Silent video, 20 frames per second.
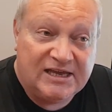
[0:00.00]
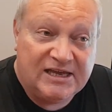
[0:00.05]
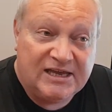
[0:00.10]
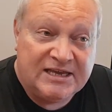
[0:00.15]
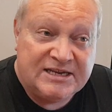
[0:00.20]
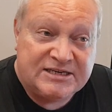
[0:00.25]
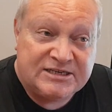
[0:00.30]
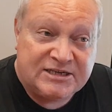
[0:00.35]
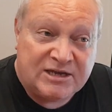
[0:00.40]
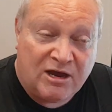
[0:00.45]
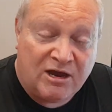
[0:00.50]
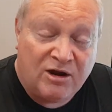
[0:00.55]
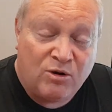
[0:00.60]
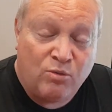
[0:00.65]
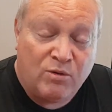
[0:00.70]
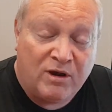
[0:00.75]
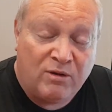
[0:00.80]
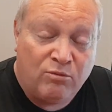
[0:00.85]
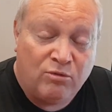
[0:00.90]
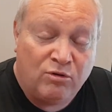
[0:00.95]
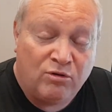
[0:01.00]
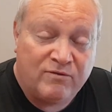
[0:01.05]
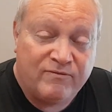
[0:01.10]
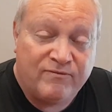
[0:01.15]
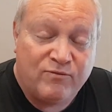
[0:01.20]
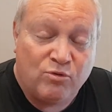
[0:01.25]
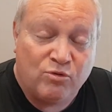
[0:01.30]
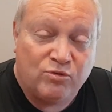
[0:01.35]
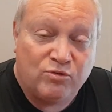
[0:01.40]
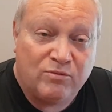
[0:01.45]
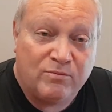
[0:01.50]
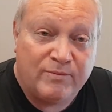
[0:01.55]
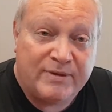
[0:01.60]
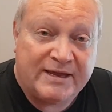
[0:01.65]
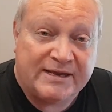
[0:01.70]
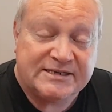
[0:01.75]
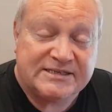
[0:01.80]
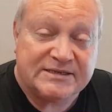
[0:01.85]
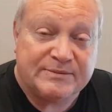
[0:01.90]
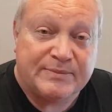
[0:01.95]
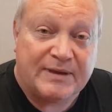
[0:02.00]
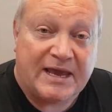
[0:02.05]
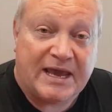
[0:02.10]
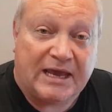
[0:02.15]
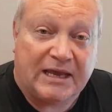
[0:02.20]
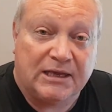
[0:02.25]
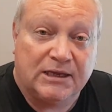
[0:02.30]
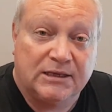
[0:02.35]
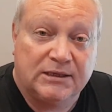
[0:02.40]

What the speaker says: he's going well, and we're looking forward to him bouncing back.